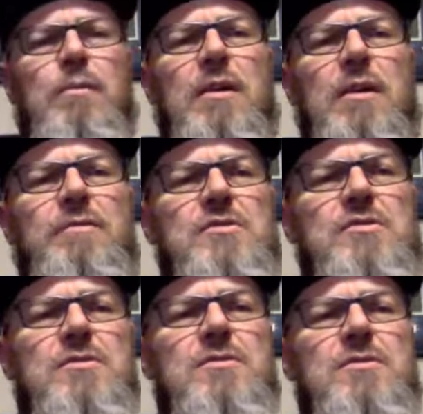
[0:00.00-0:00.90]

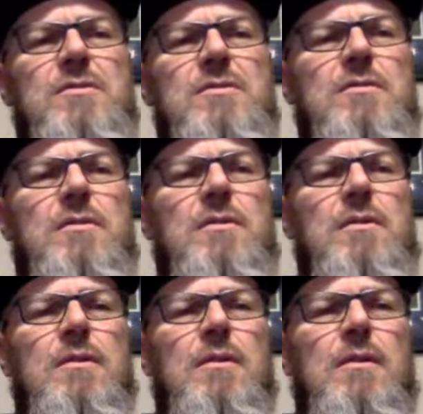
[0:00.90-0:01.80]
Preferences,
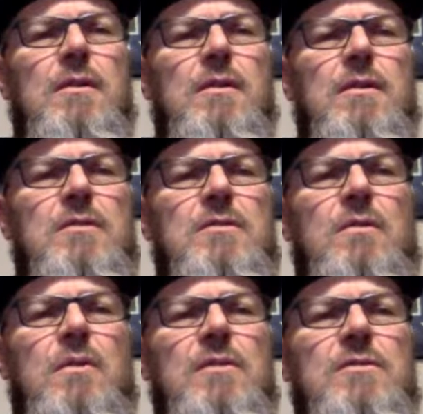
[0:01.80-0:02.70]

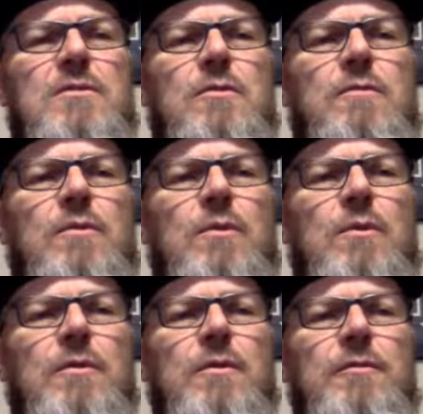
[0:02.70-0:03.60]
so on and so
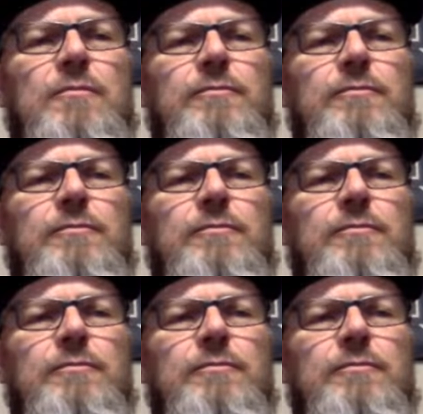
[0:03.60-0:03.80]
forth.